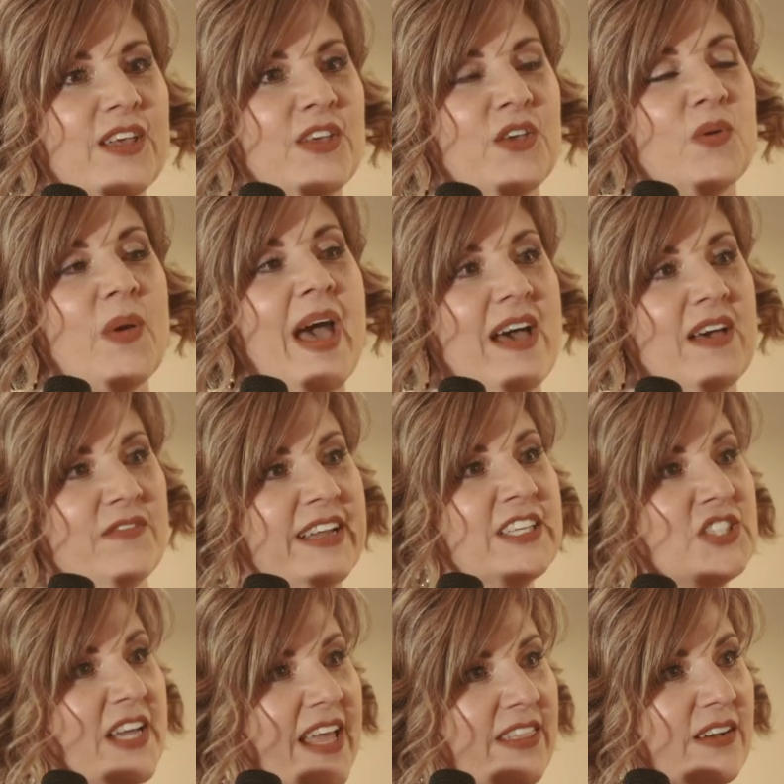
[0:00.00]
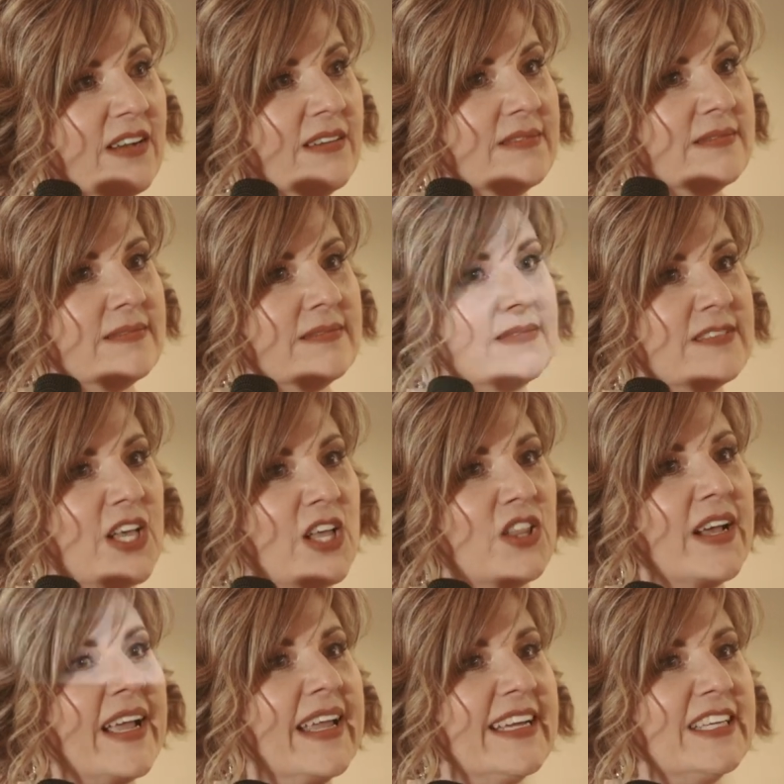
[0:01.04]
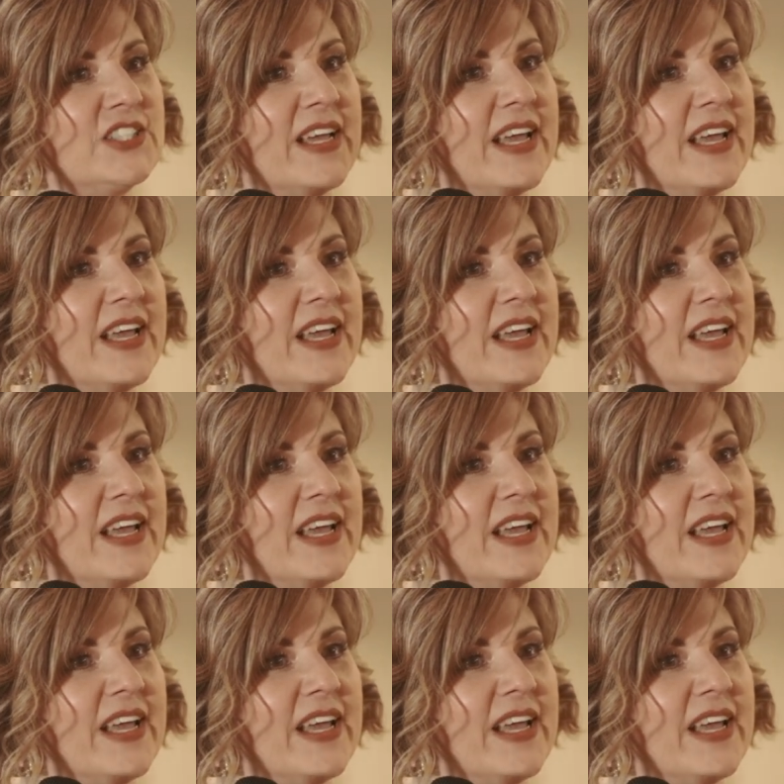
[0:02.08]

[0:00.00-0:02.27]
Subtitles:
you have each other. So look at each